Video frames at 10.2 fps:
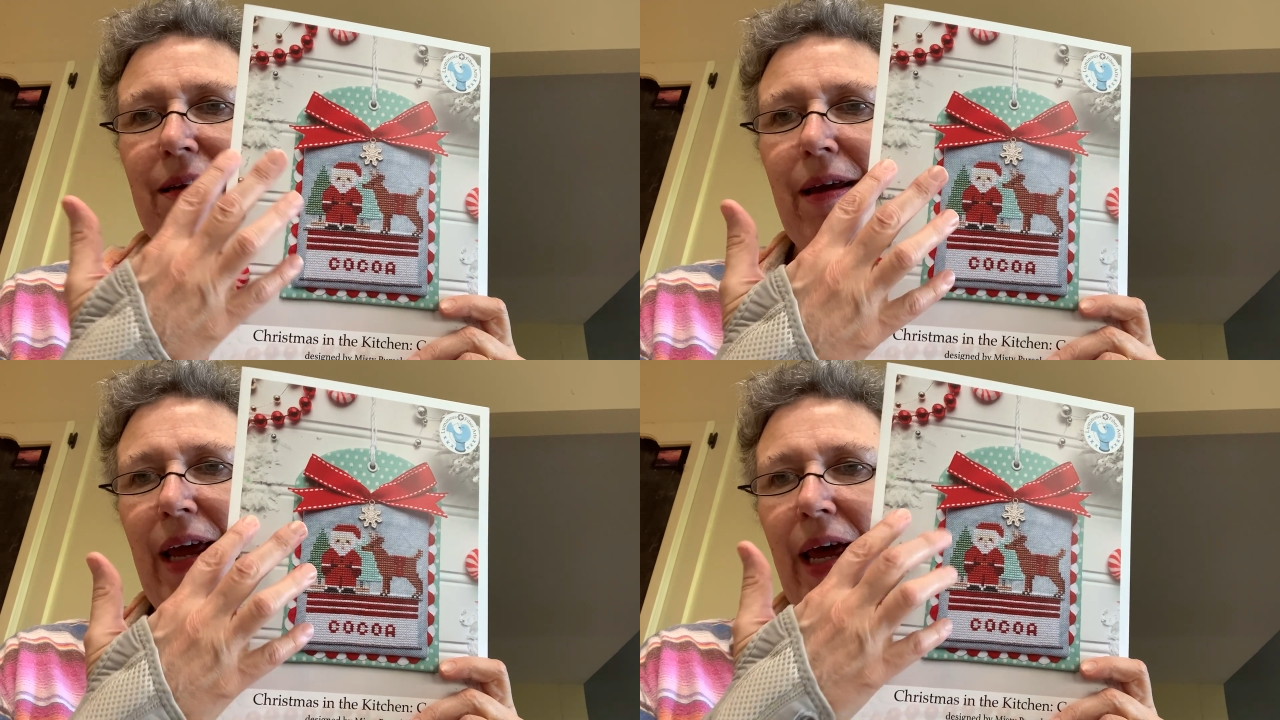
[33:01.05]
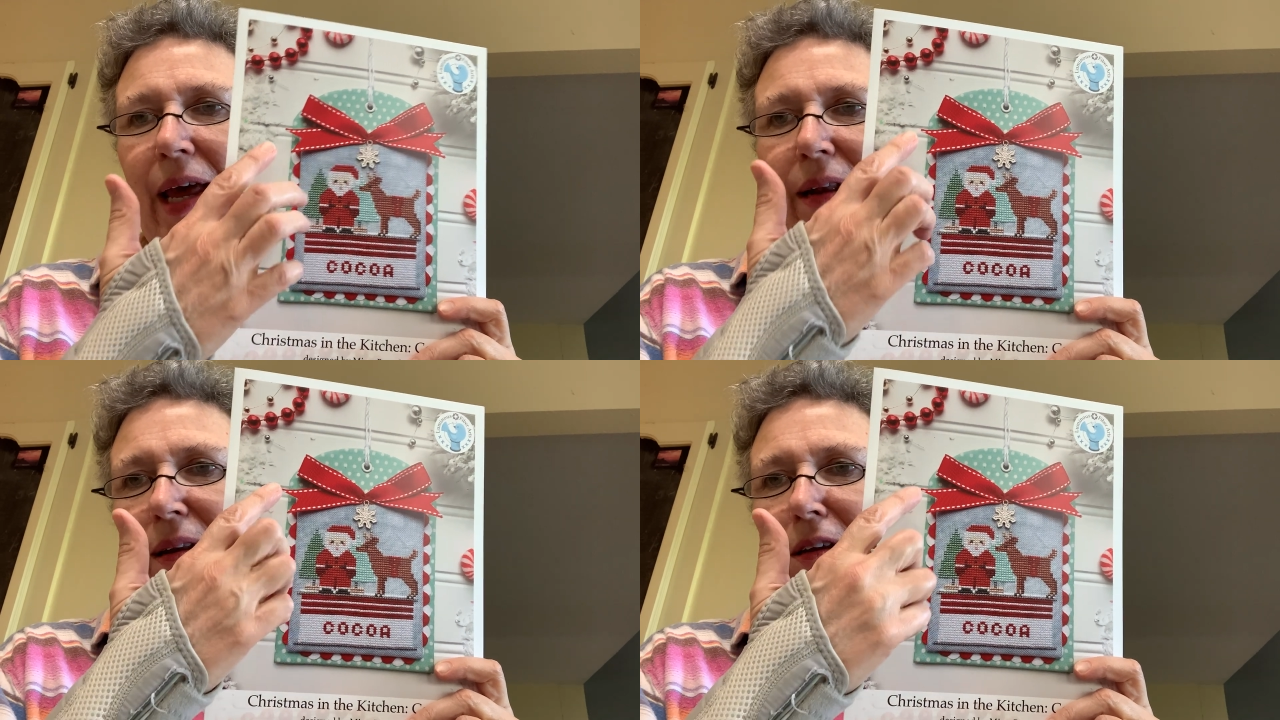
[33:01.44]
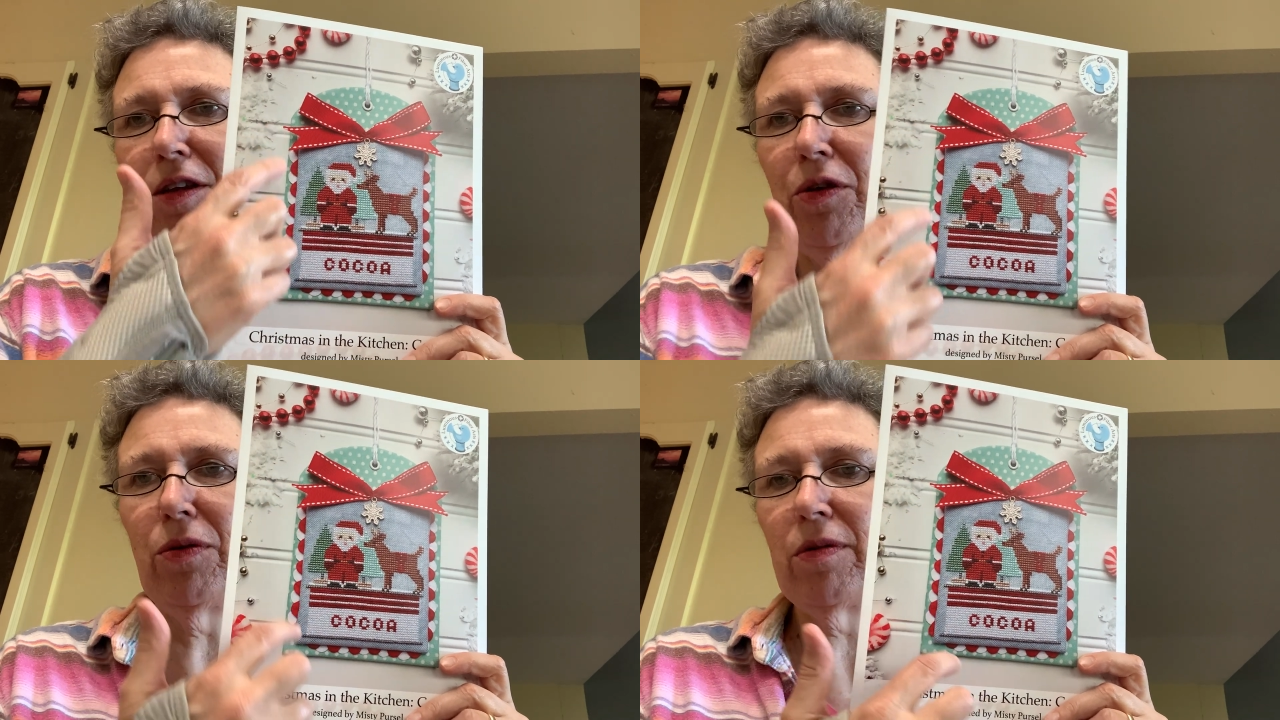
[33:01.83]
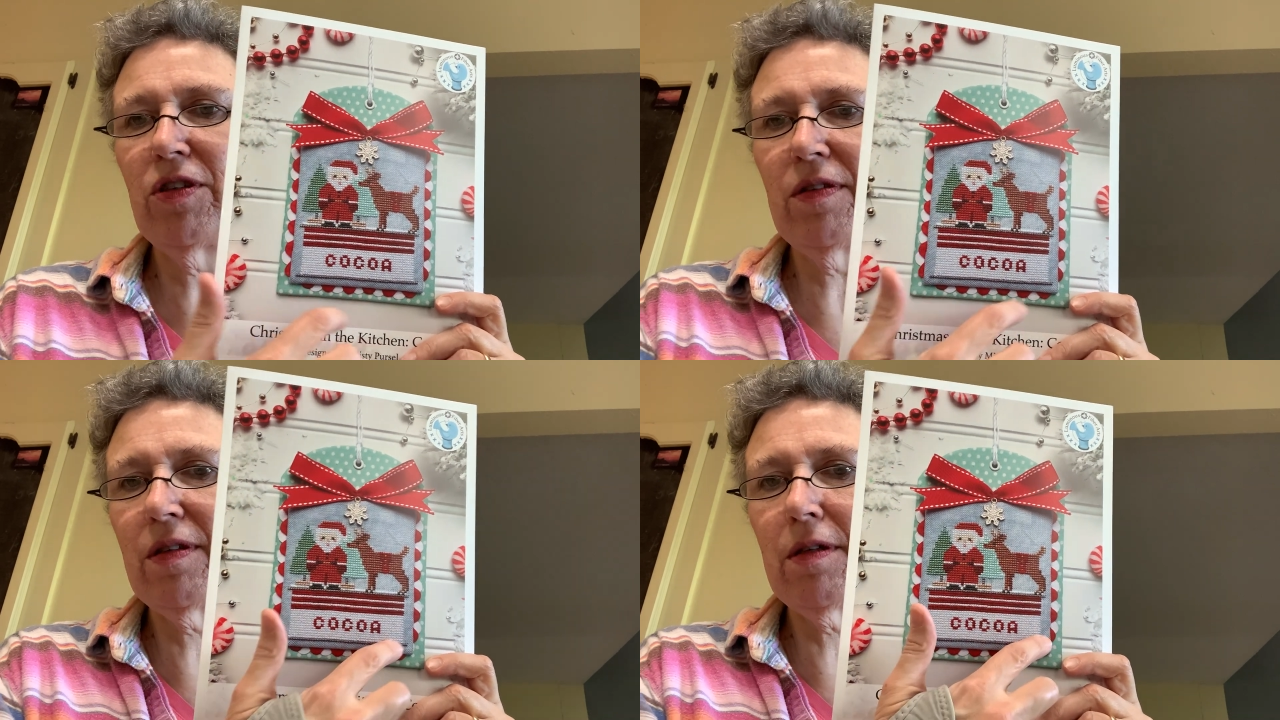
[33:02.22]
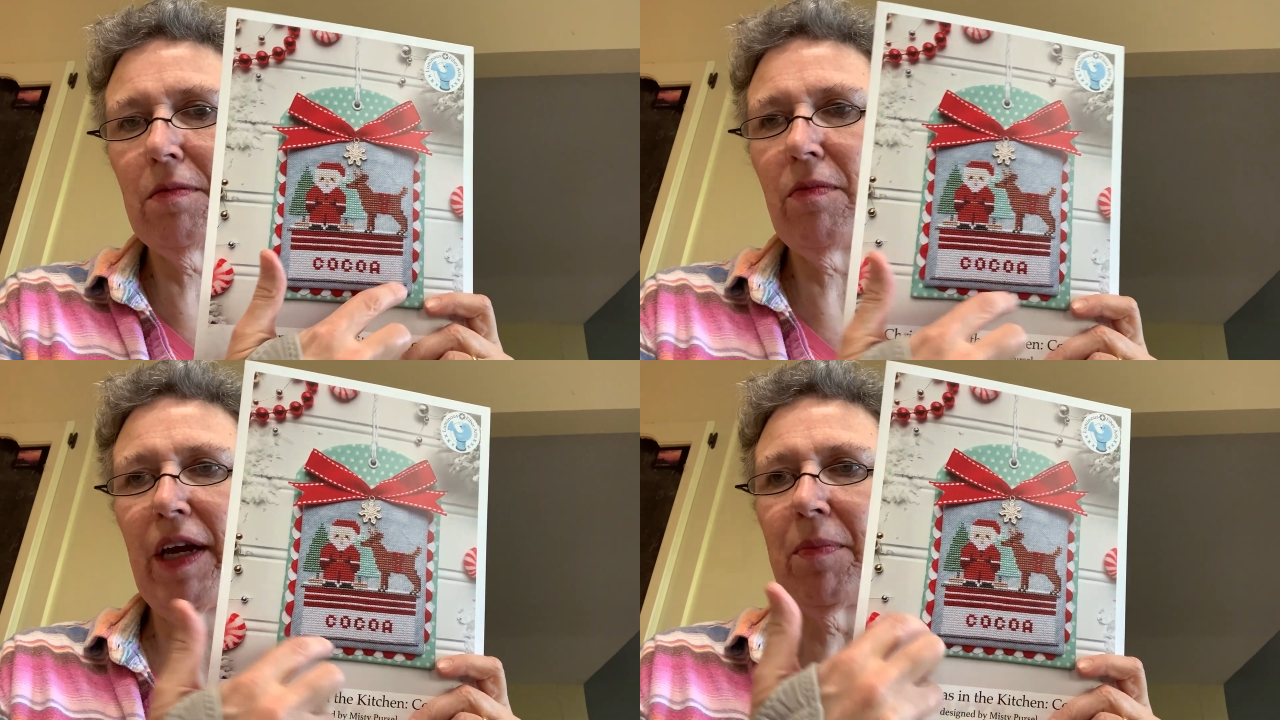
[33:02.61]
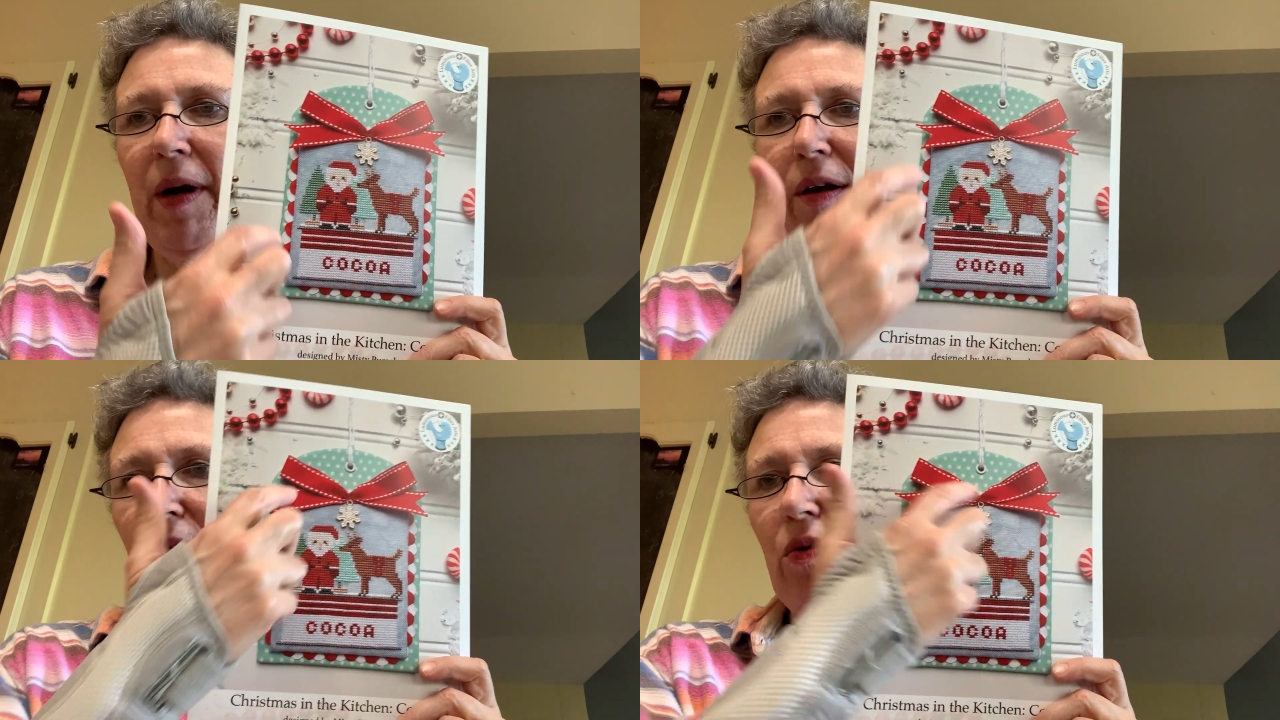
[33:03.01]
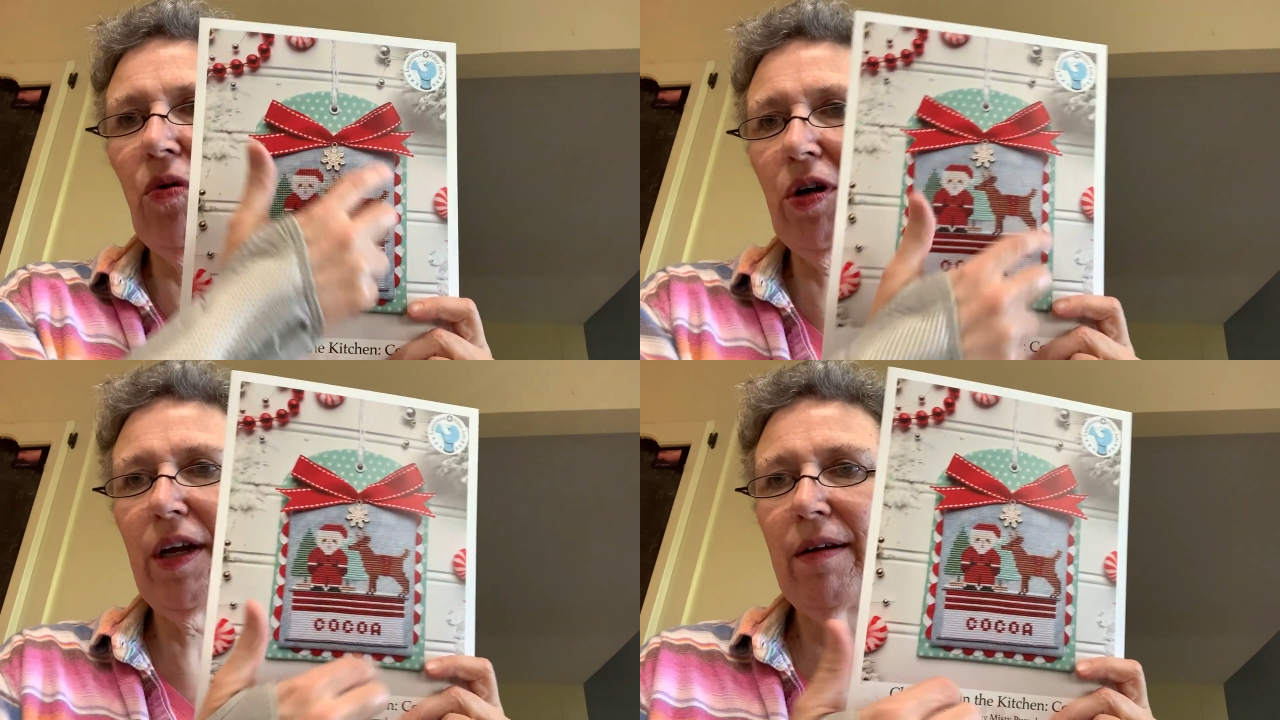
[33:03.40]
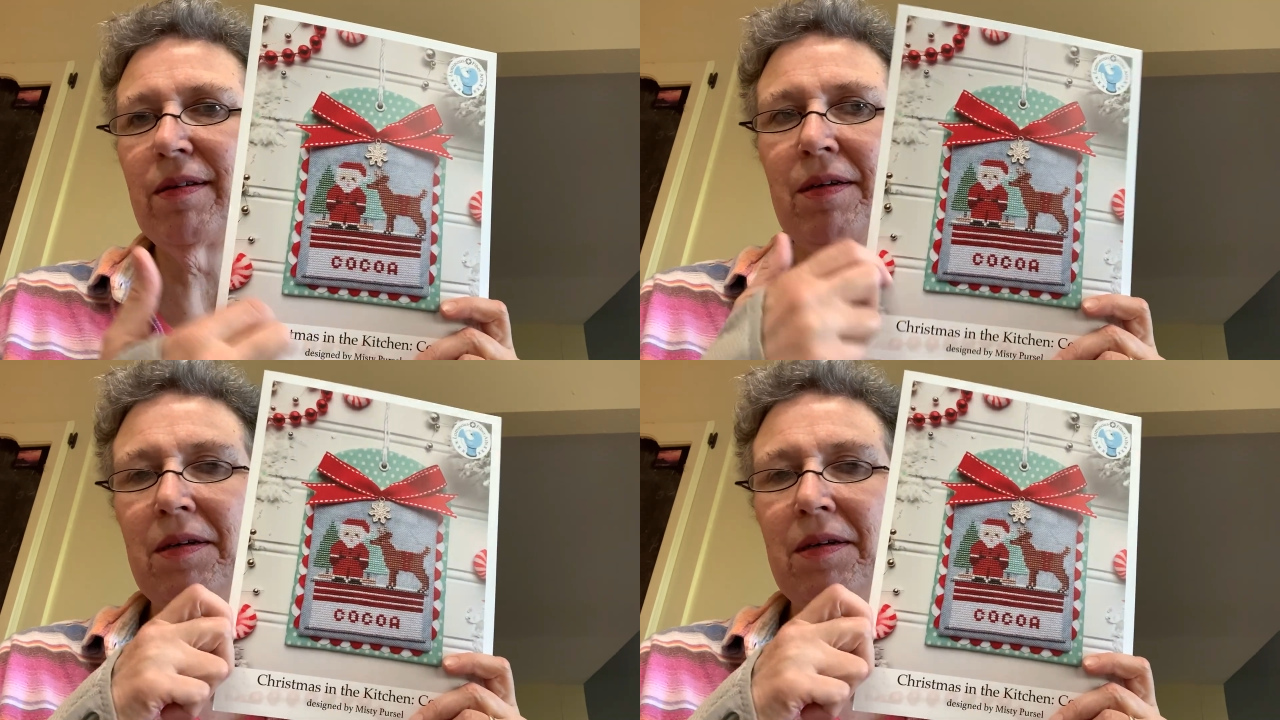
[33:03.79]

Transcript: and you just make my own cording.